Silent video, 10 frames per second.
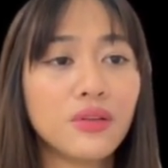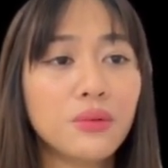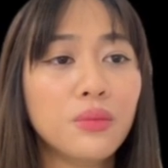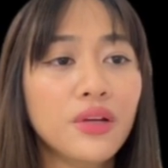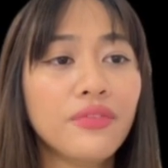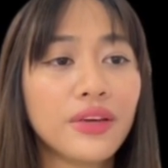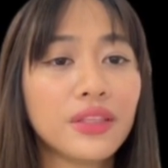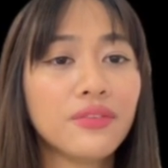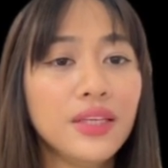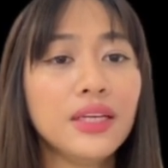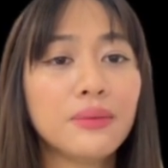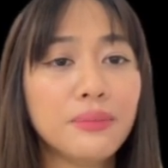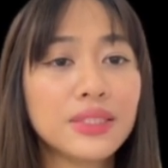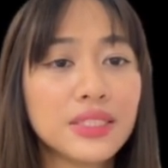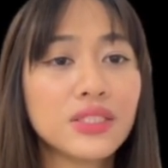The more effectively a
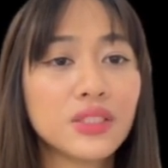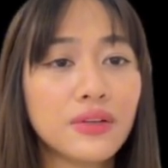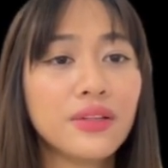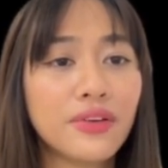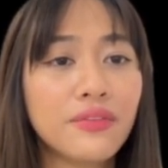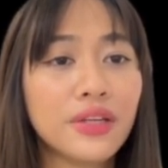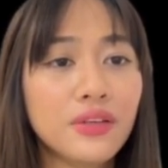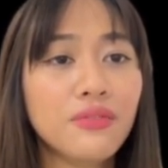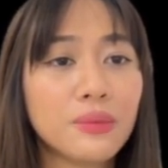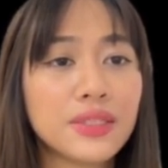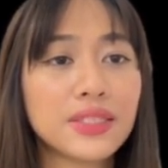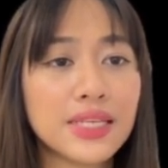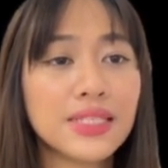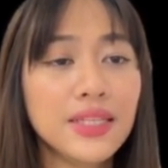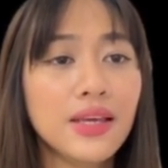business generates revenue from its
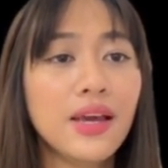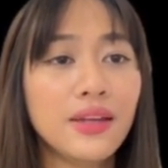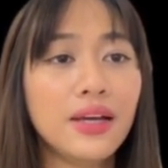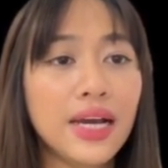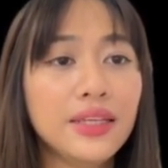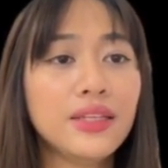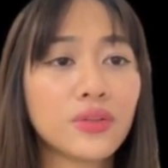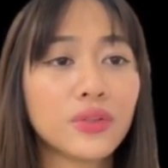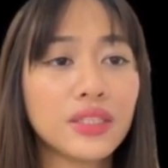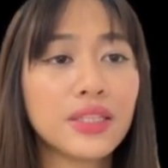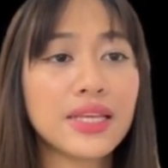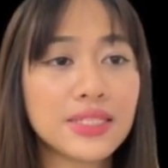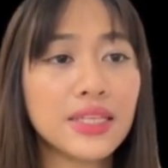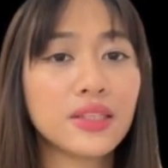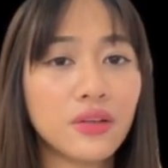asset, the higher the total
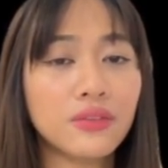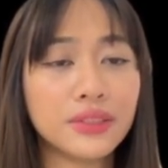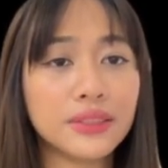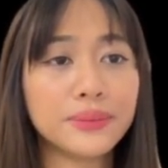asset turnover.